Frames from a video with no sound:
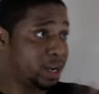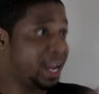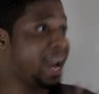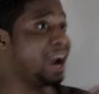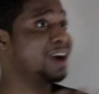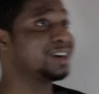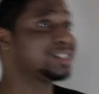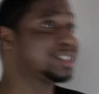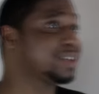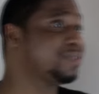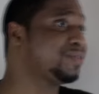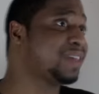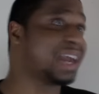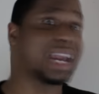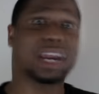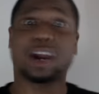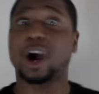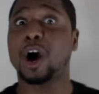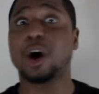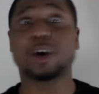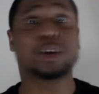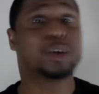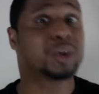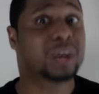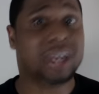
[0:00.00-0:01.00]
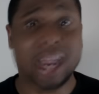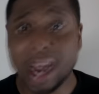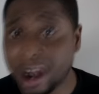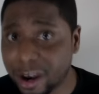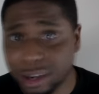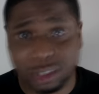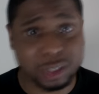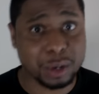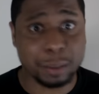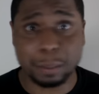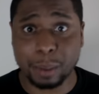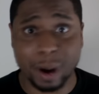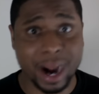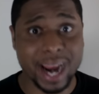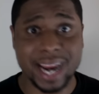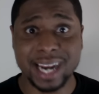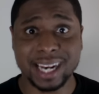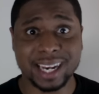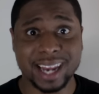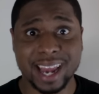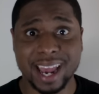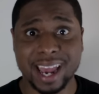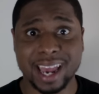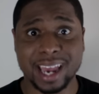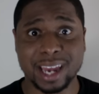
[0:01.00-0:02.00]
cares if they call your character
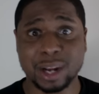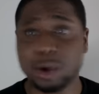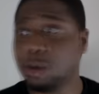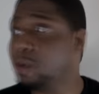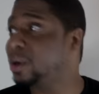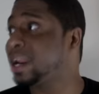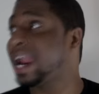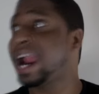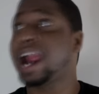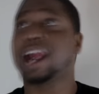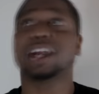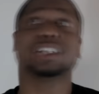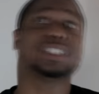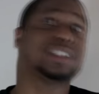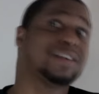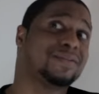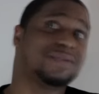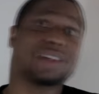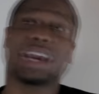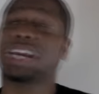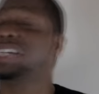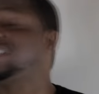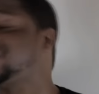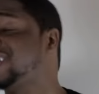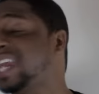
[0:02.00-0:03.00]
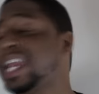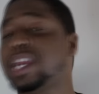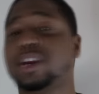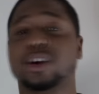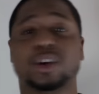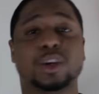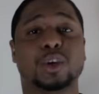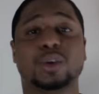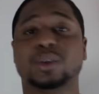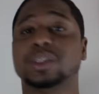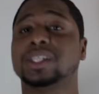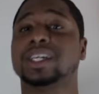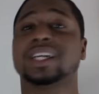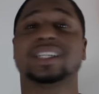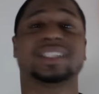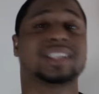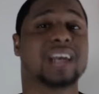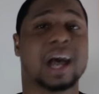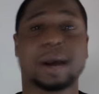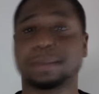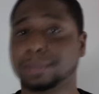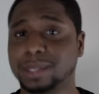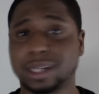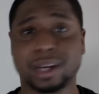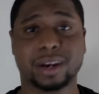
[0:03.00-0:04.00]
brain dead? Who cares if they say you're using a
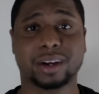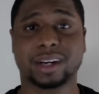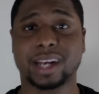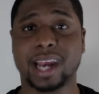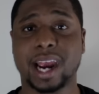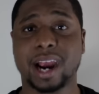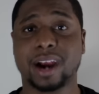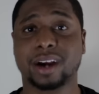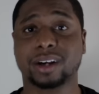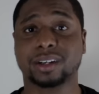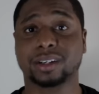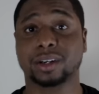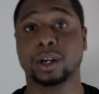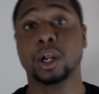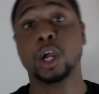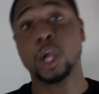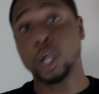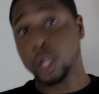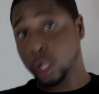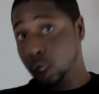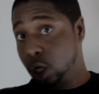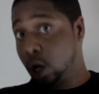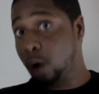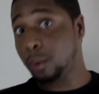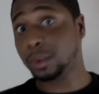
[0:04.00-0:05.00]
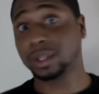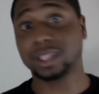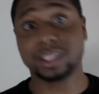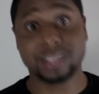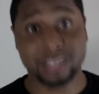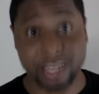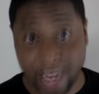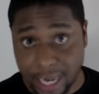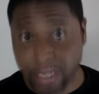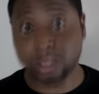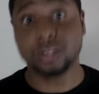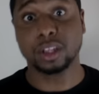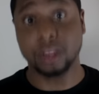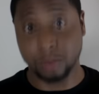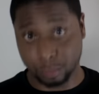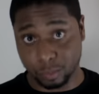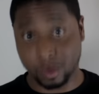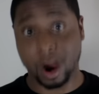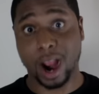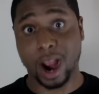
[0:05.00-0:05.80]
top tier character? You know what to say to them,